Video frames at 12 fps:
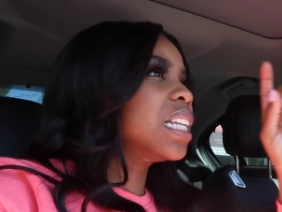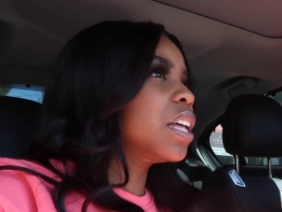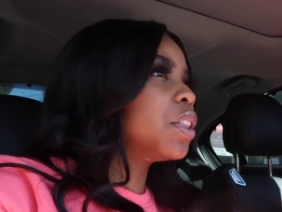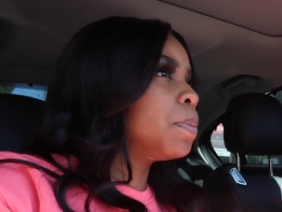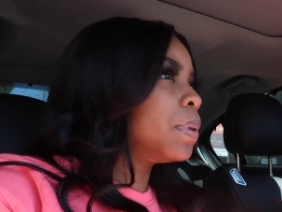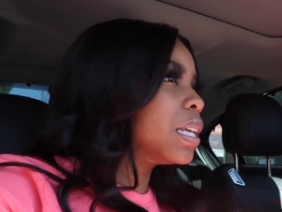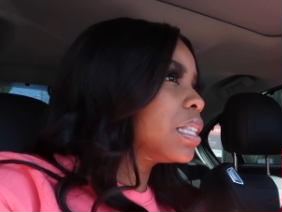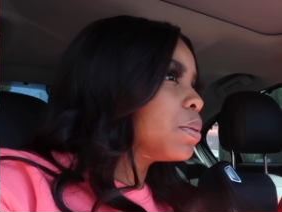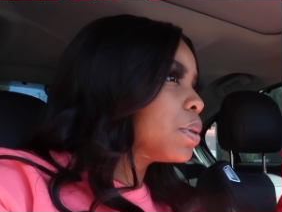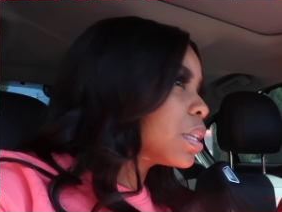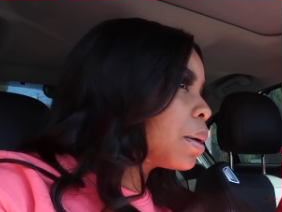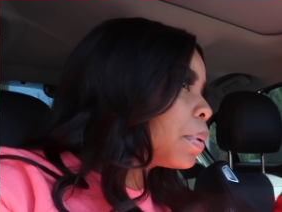another place.
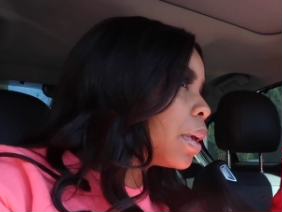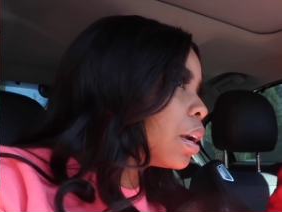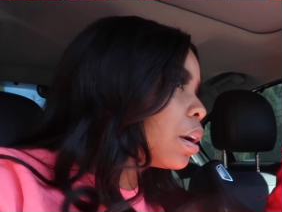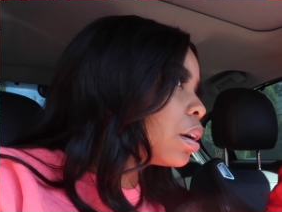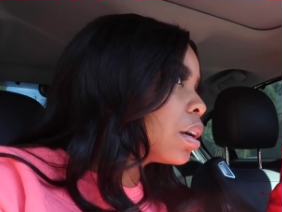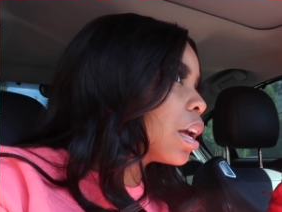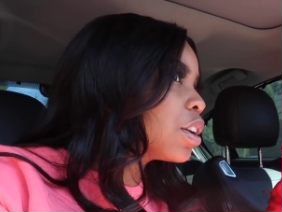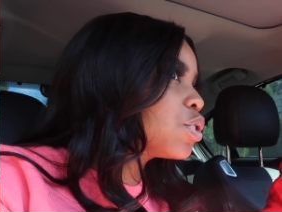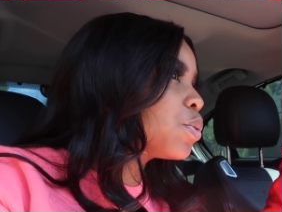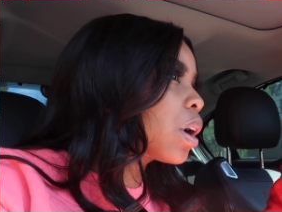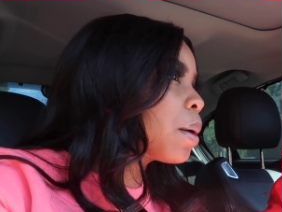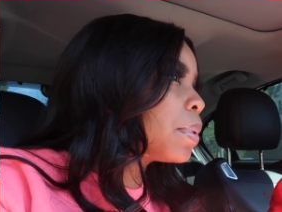It was up here
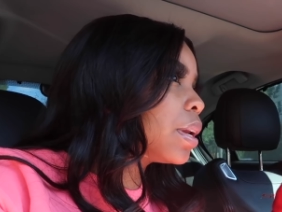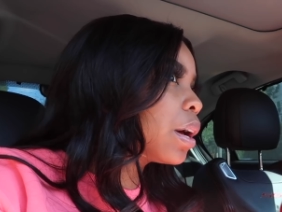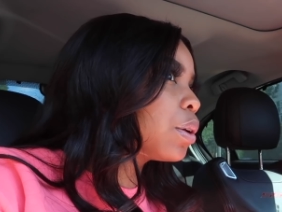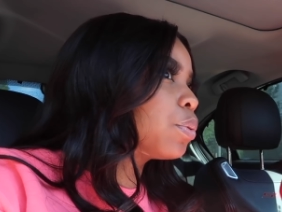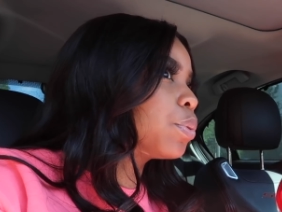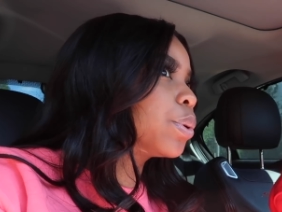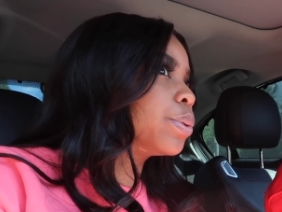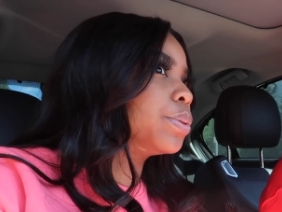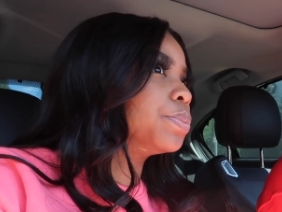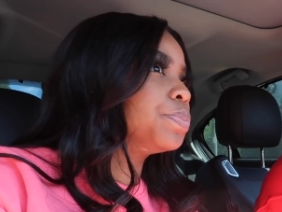as you were coming down the road.